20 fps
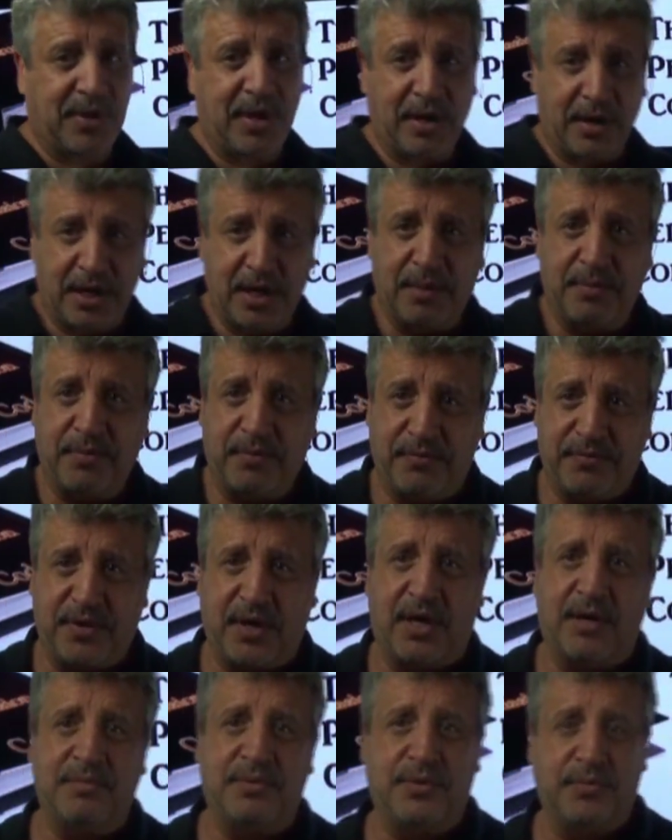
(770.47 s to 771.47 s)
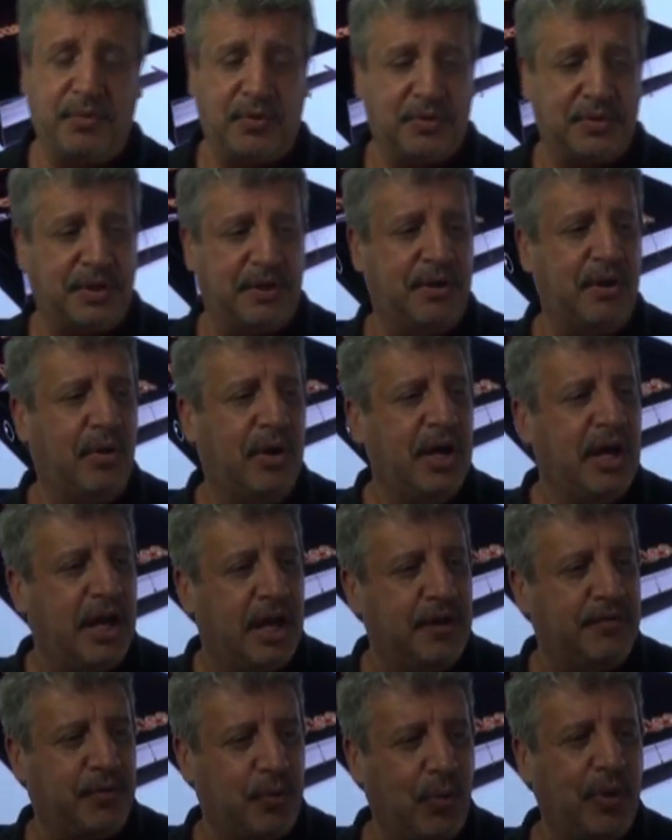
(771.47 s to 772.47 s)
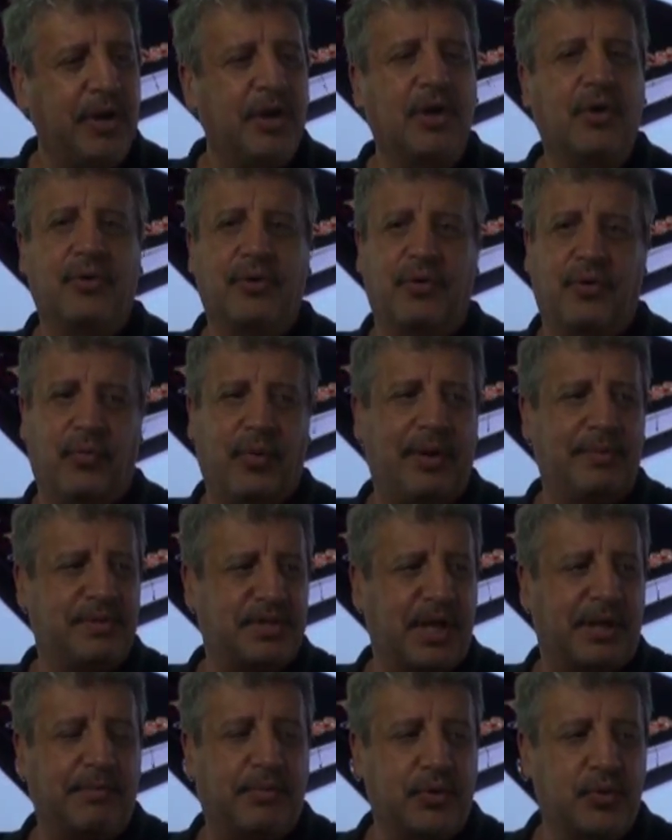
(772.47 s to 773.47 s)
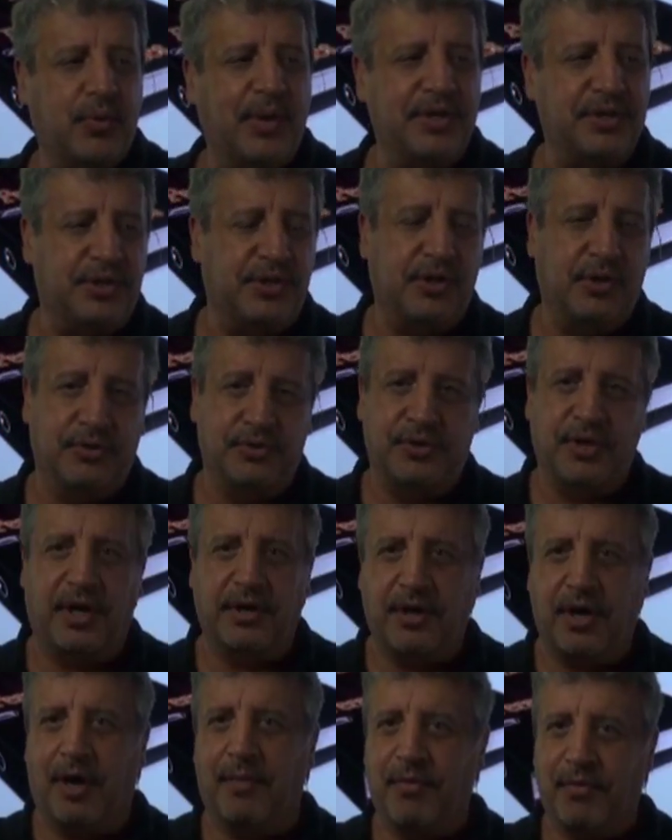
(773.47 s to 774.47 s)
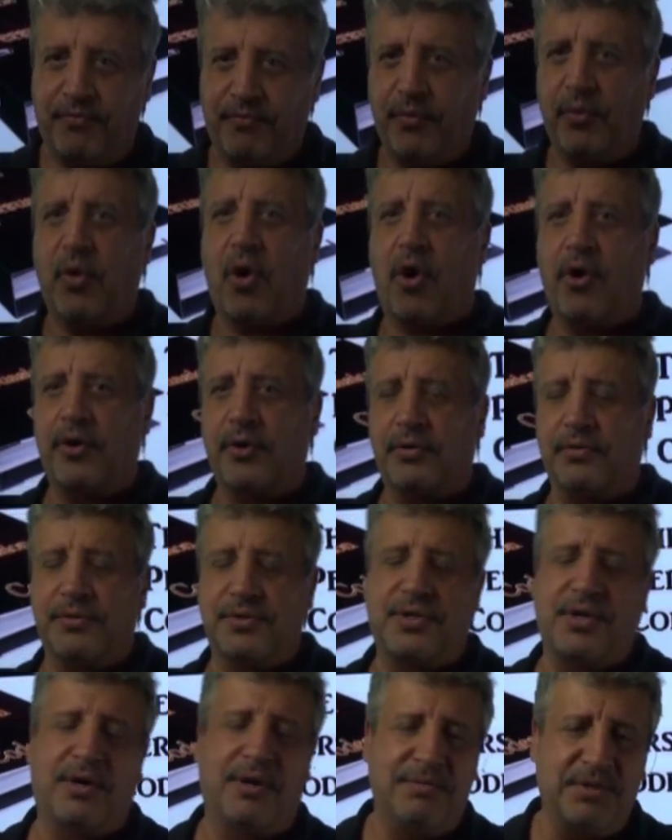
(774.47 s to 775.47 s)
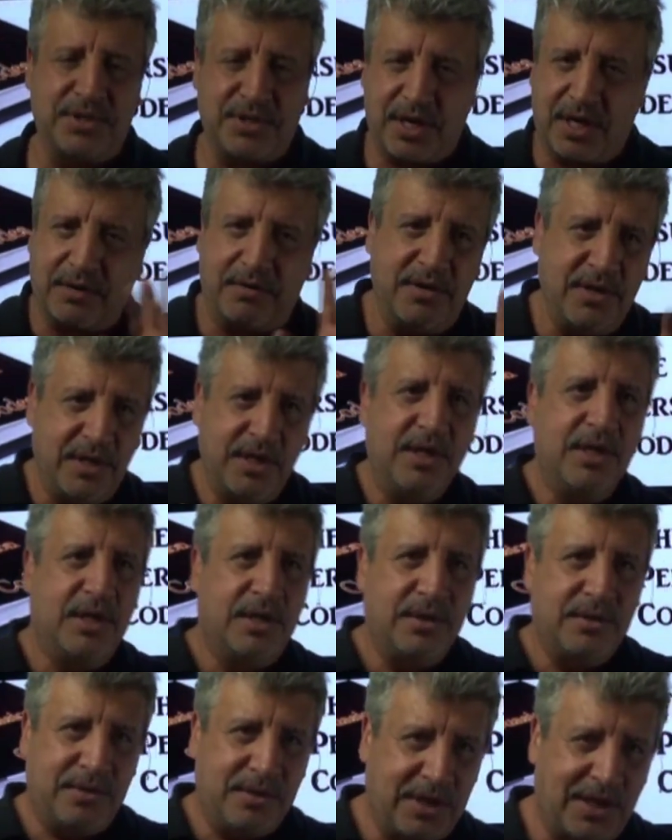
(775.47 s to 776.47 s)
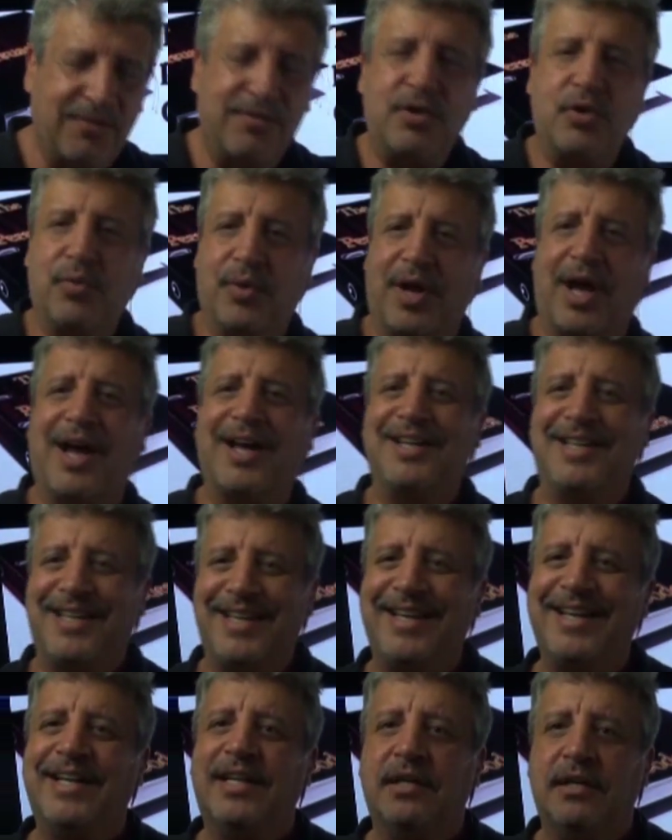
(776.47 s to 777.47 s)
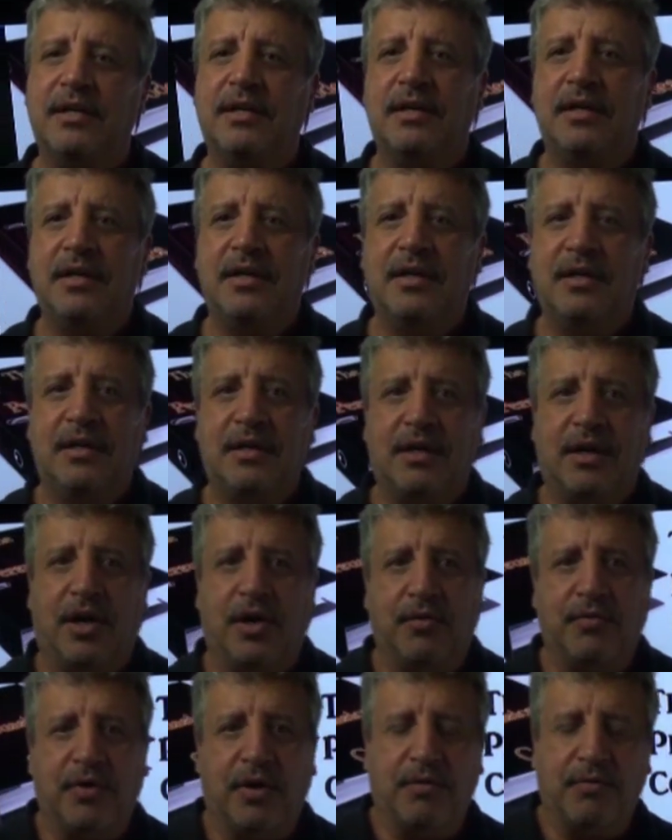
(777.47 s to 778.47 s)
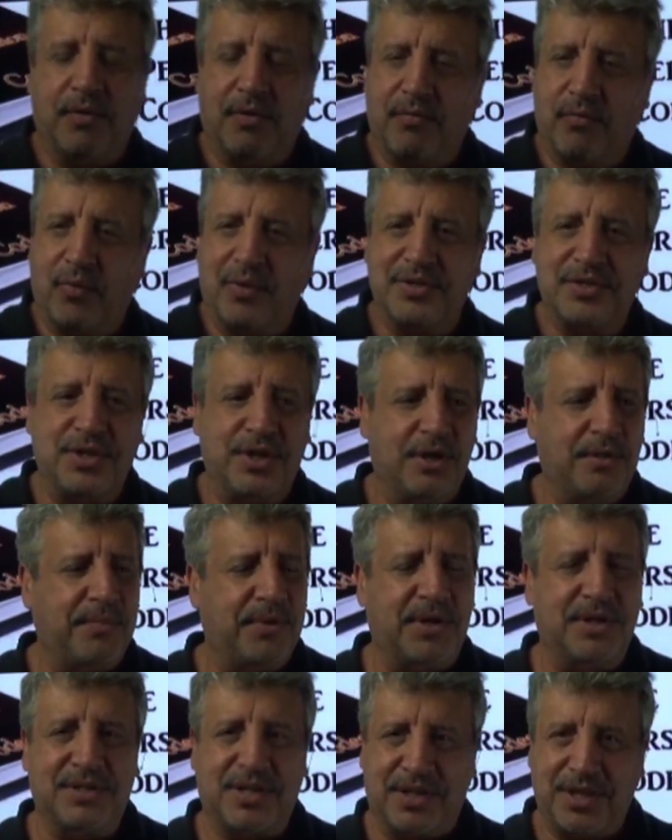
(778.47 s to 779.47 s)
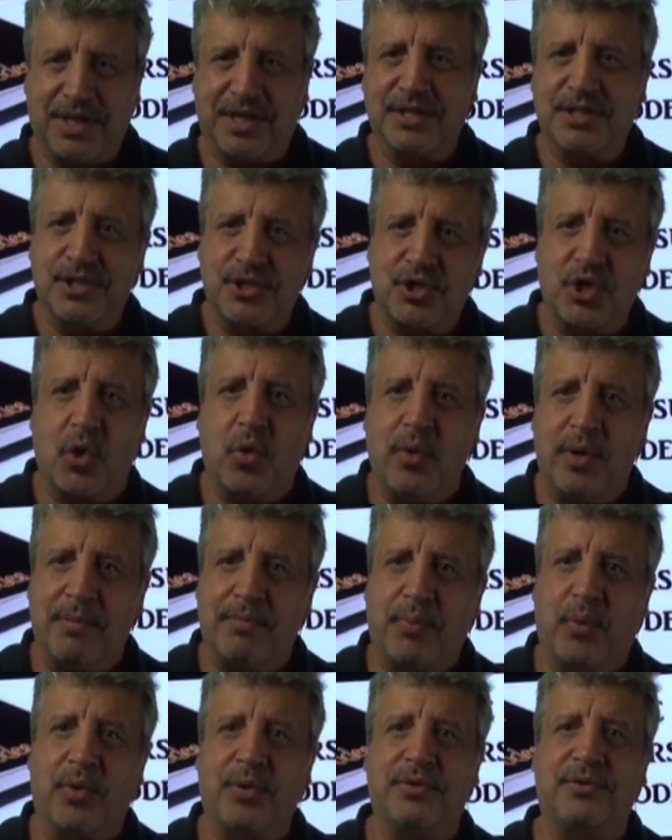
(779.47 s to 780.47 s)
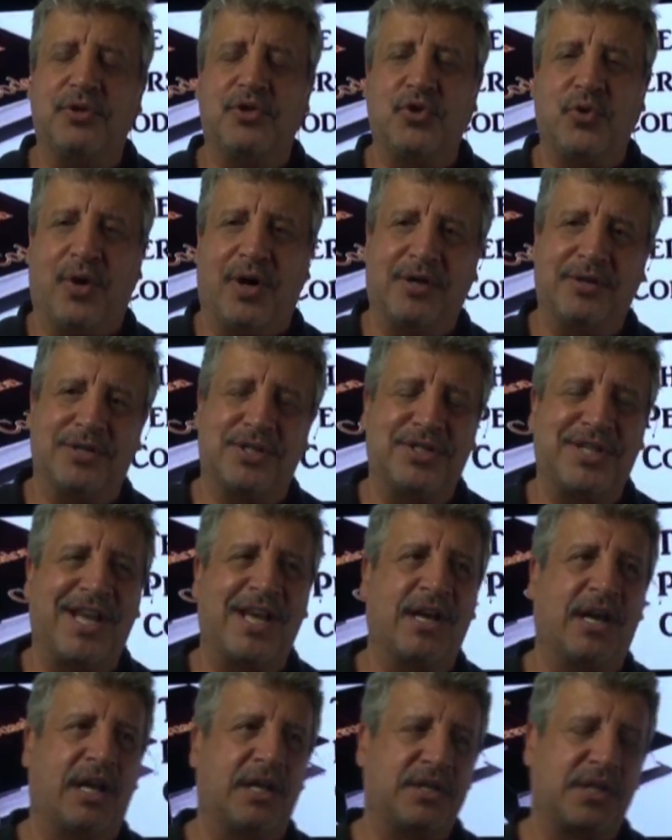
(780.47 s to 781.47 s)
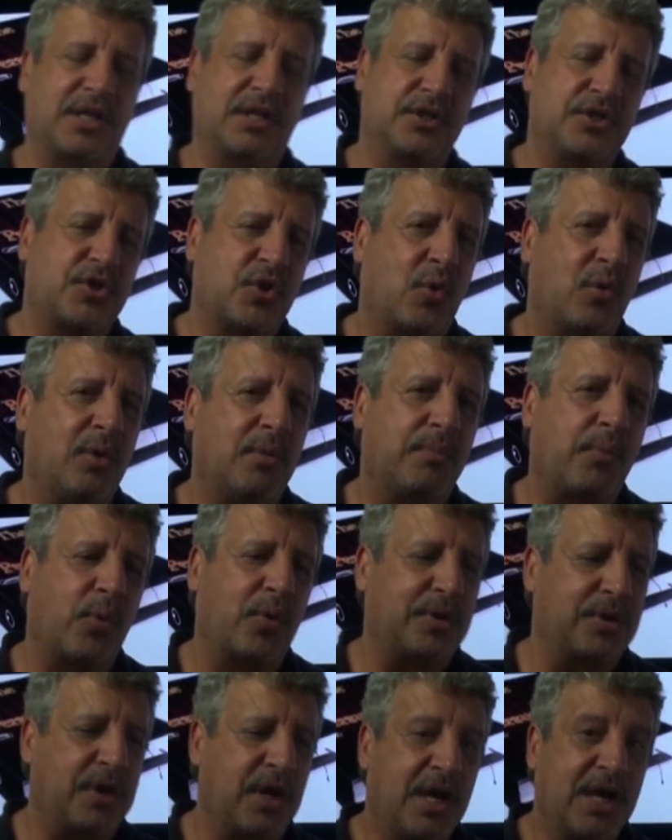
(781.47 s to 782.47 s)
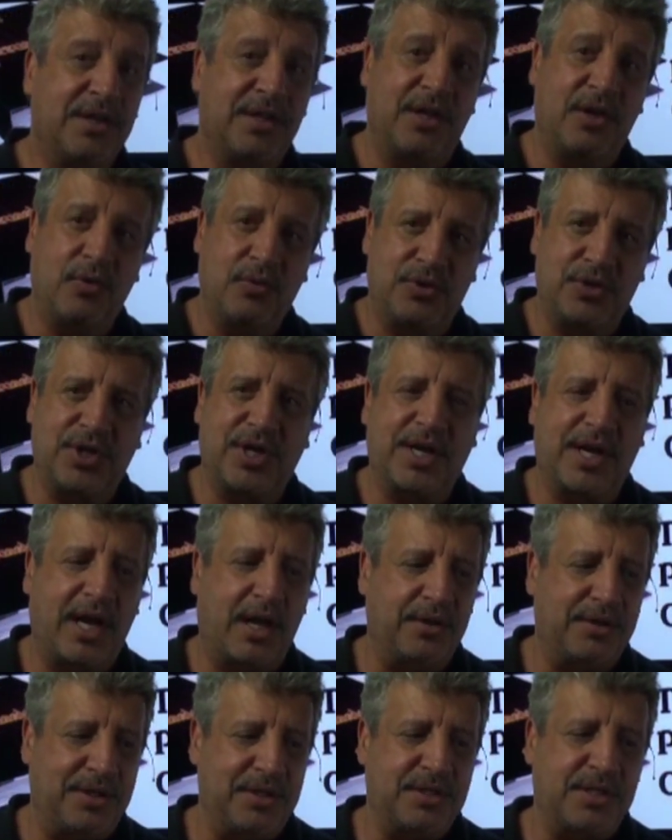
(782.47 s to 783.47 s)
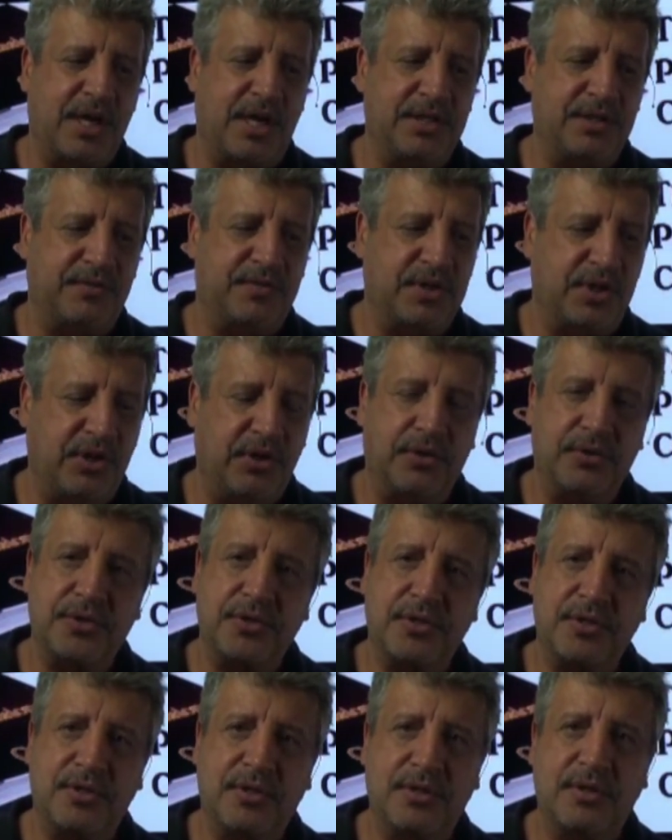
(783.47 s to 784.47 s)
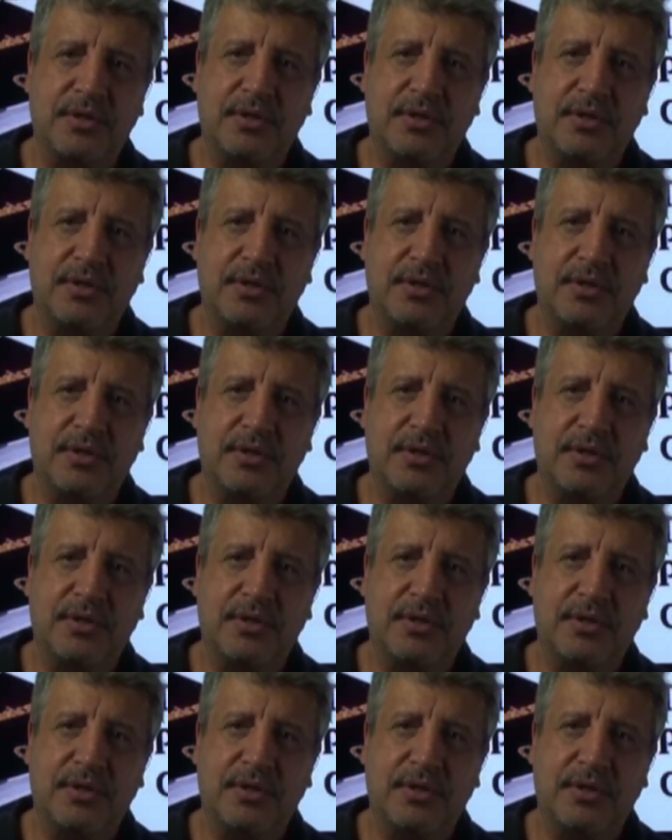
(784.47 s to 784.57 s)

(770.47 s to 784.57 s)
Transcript: We've got a couple of times to move. And if you want to go to the website, persuasioncodes.com, the full article is there. I'm just kind of giving you an idea of what's in it because I think it's so important that you understand, and I think it's so important that you check out these kinds of skills.